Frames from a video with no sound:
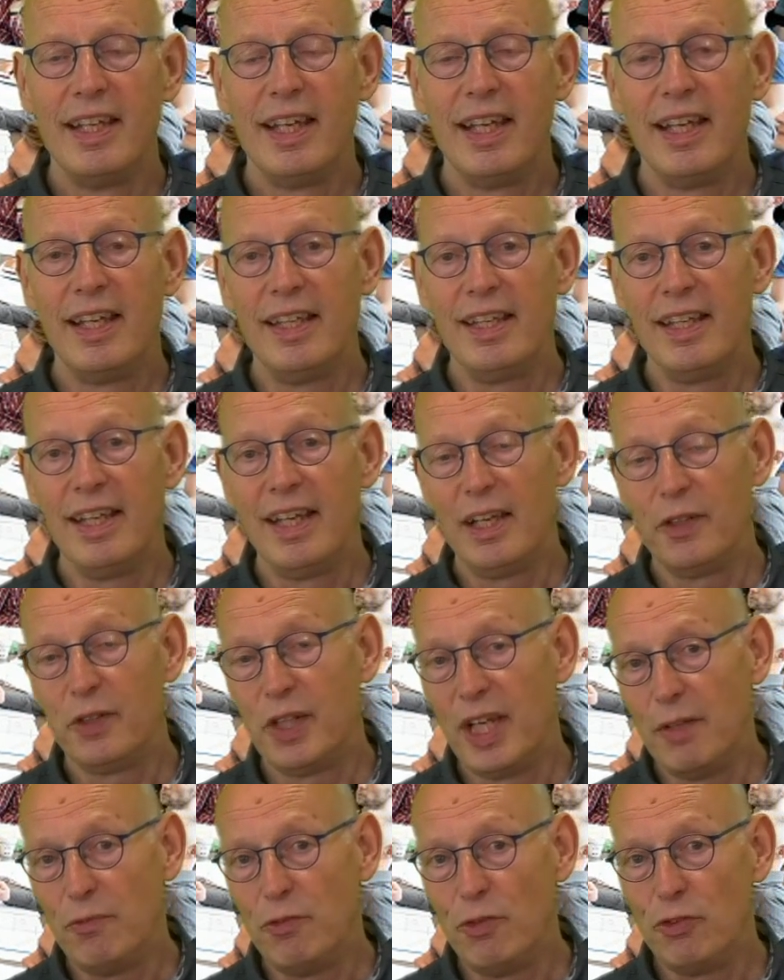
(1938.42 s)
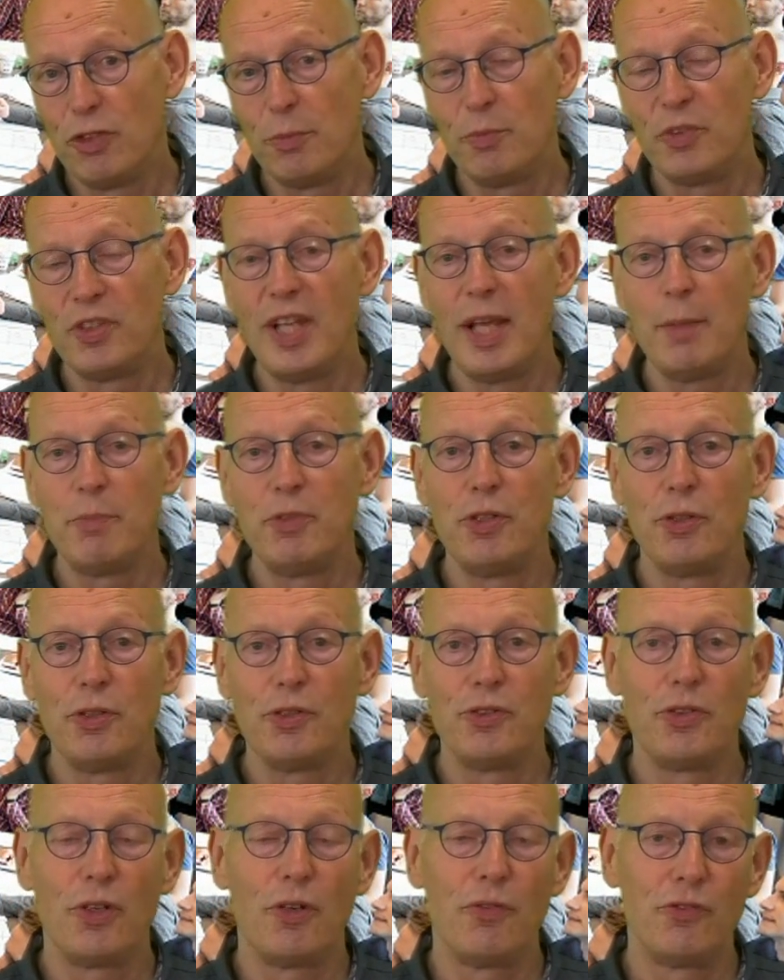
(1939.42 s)
I gave you some
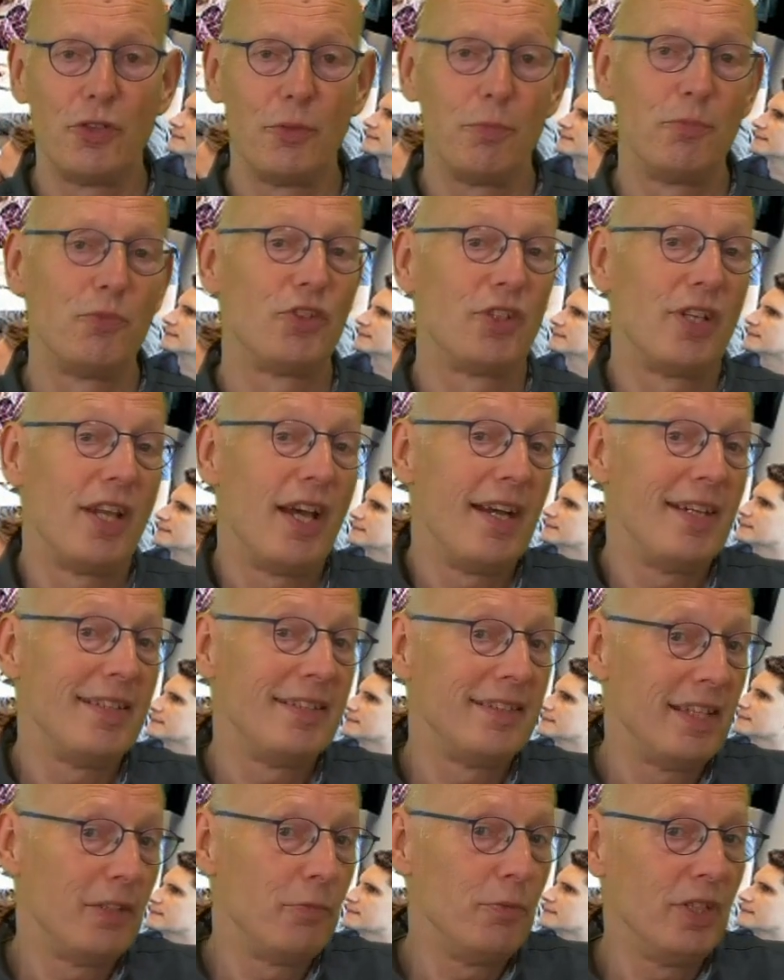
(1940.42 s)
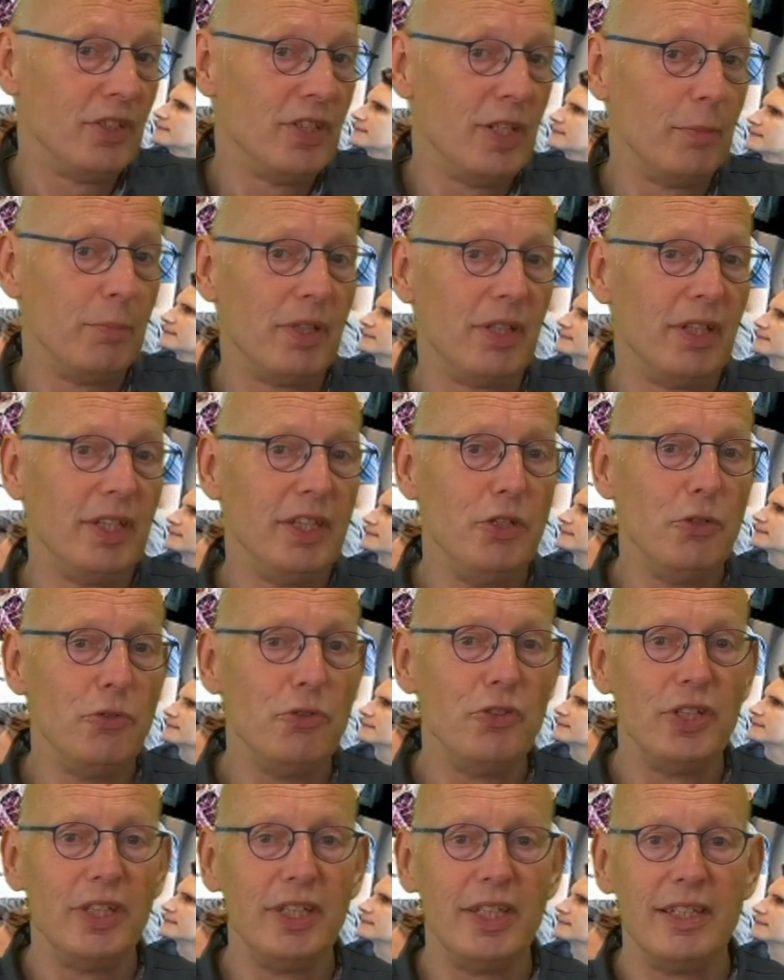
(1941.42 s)
snapshots of some slides that we are typically
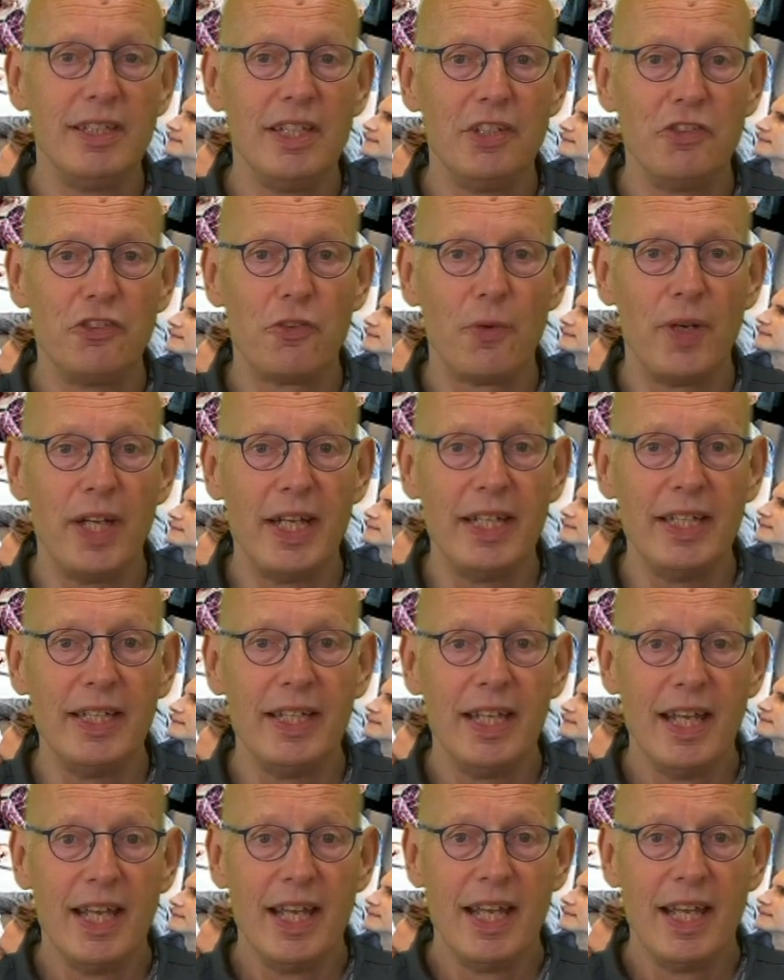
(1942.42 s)
using in this training,